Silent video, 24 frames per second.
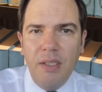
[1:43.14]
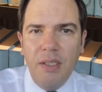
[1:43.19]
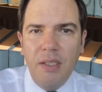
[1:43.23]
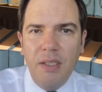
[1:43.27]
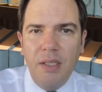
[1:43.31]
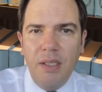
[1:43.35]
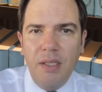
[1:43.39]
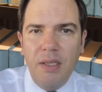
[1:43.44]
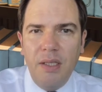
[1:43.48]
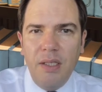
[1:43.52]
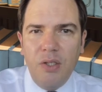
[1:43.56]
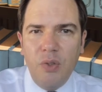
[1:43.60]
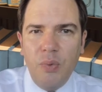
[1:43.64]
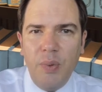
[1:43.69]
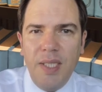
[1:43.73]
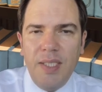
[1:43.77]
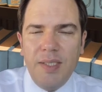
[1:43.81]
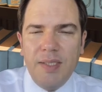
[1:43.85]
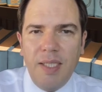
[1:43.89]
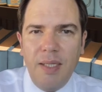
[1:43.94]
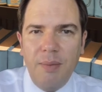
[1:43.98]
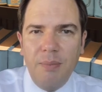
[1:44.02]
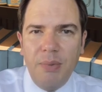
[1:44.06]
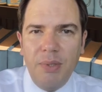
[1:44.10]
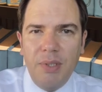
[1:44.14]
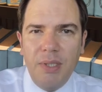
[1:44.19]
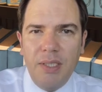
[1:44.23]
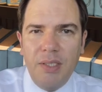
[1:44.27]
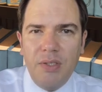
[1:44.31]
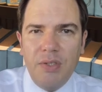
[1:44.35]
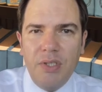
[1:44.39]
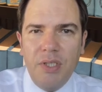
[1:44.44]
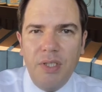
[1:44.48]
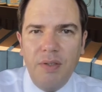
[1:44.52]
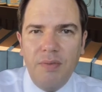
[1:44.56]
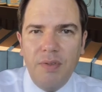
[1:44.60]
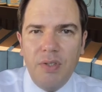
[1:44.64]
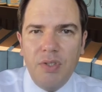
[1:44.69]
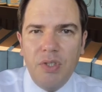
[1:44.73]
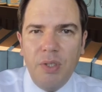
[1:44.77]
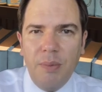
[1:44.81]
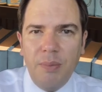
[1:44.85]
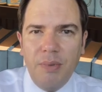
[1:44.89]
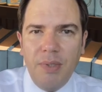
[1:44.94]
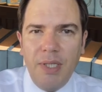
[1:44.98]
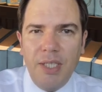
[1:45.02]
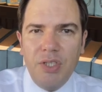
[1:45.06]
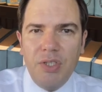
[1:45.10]
The Queensland Police Service
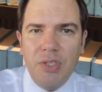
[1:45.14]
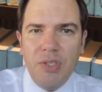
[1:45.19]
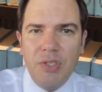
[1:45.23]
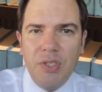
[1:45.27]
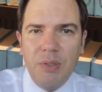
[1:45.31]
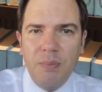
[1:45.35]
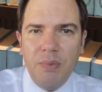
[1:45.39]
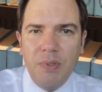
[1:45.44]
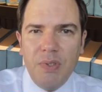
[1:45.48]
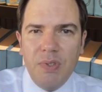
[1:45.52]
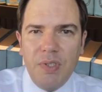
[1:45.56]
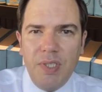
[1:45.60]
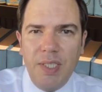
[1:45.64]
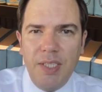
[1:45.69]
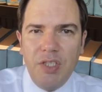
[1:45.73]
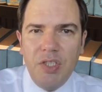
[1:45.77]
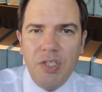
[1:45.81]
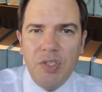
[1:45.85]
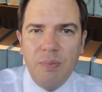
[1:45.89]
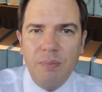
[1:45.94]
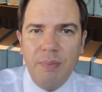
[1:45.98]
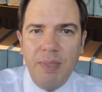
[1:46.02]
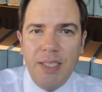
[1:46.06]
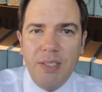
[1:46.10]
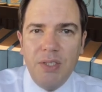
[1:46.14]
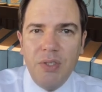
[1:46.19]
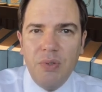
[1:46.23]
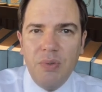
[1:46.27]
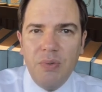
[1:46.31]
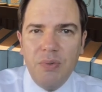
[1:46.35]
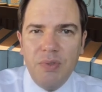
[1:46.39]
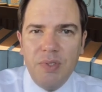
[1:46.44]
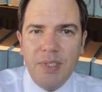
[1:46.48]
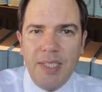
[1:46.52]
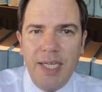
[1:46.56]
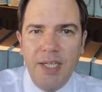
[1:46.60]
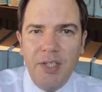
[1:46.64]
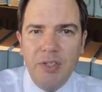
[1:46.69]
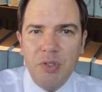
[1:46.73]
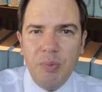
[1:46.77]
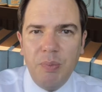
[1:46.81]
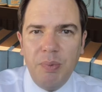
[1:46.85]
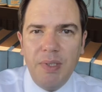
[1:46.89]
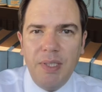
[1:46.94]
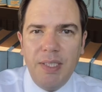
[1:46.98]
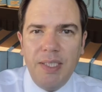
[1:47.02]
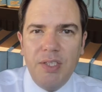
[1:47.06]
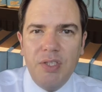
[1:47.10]
Operations and Procedures Manual tells
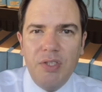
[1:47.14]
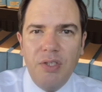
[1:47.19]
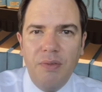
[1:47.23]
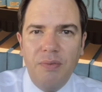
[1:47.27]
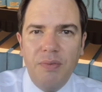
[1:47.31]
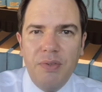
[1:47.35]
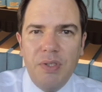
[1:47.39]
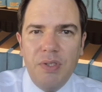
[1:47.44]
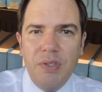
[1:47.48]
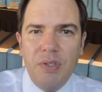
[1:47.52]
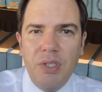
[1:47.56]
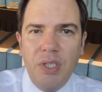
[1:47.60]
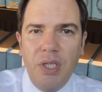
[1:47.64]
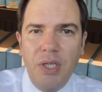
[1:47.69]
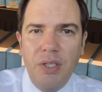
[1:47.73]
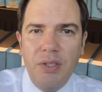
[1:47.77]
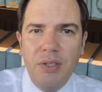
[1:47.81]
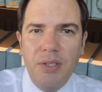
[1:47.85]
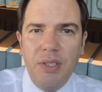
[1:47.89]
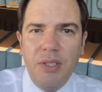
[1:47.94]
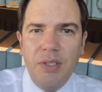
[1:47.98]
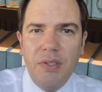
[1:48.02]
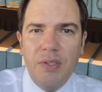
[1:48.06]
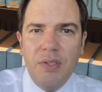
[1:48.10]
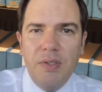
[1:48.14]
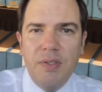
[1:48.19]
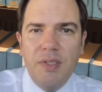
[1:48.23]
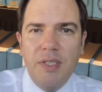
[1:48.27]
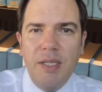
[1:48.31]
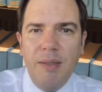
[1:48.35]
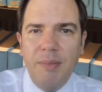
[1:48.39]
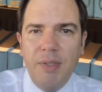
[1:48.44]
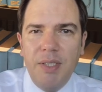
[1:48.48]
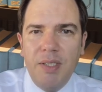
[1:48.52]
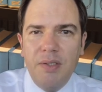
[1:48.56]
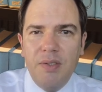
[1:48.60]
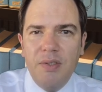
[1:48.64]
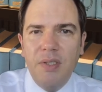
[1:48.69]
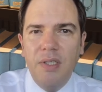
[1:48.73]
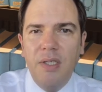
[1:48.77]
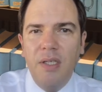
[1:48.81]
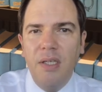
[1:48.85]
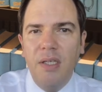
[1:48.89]
police officers to only use a summons